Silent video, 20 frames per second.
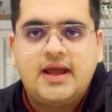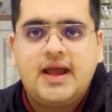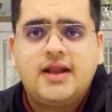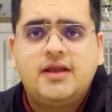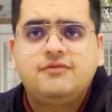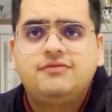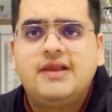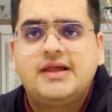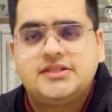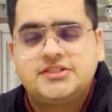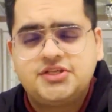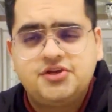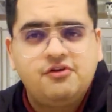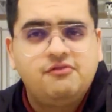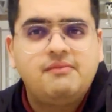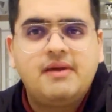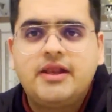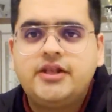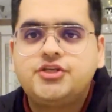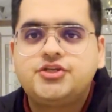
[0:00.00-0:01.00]
And if let's say you
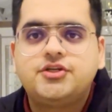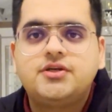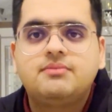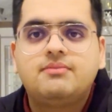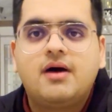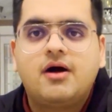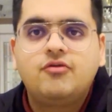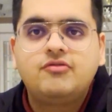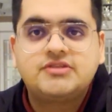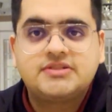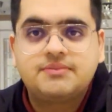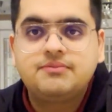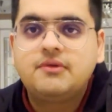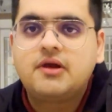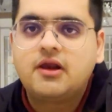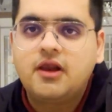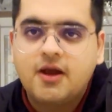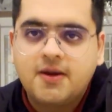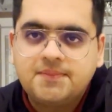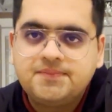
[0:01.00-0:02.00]
mentioned about
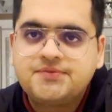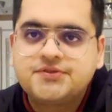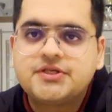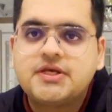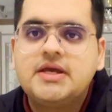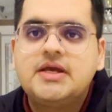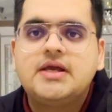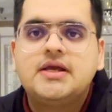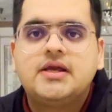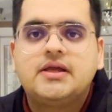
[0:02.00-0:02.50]
some clubs,